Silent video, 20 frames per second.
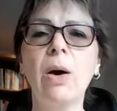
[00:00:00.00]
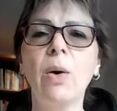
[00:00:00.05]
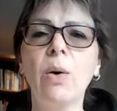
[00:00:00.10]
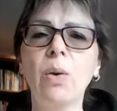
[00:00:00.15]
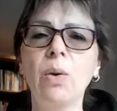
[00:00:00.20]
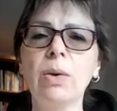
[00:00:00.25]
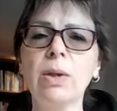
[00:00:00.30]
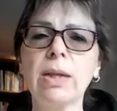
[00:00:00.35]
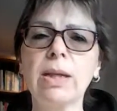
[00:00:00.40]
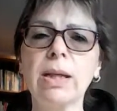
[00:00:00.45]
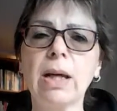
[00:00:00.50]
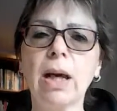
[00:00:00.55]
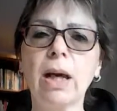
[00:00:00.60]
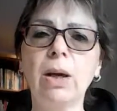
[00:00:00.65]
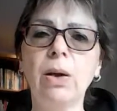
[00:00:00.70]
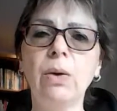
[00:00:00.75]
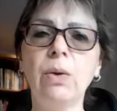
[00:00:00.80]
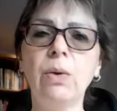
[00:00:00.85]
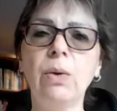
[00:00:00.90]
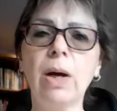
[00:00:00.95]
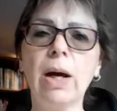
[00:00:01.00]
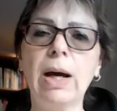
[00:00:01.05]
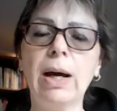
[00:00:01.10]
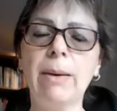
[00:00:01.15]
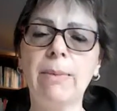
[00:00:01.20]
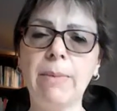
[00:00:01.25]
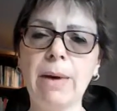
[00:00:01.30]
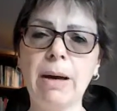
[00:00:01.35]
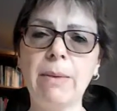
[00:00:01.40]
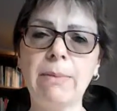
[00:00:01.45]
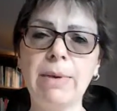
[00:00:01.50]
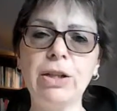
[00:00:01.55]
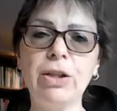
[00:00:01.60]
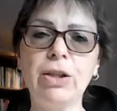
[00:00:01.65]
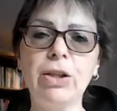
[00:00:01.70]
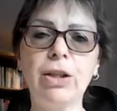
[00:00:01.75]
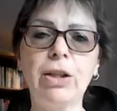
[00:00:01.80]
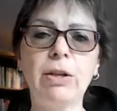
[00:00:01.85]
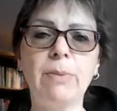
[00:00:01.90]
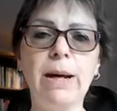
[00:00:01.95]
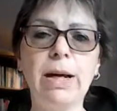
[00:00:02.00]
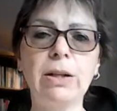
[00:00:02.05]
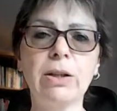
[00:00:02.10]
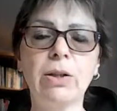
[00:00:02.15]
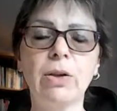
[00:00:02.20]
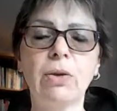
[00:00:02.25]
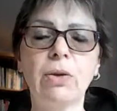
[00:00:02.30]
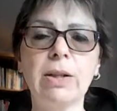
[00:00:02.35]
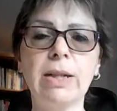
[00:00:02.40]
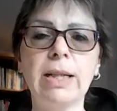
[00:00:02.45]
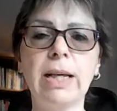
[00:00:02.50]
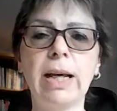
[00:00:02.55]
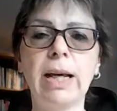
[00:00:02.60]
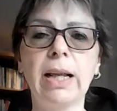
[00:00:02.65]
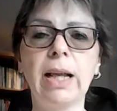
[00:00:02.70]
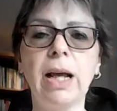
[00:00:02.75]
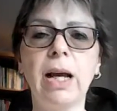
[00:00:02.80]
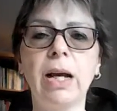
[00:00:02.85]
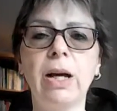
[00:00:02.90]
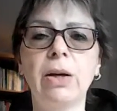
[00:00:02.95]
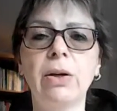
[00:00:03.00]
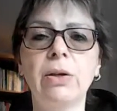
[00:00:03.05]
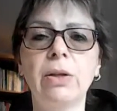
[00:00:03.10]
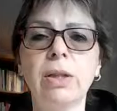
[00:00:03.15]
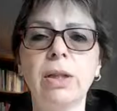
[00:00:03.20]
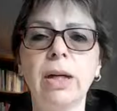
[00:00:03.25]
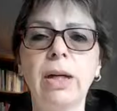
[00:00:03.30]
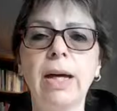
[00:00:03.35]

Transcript: Also, I mentioned about toxic load.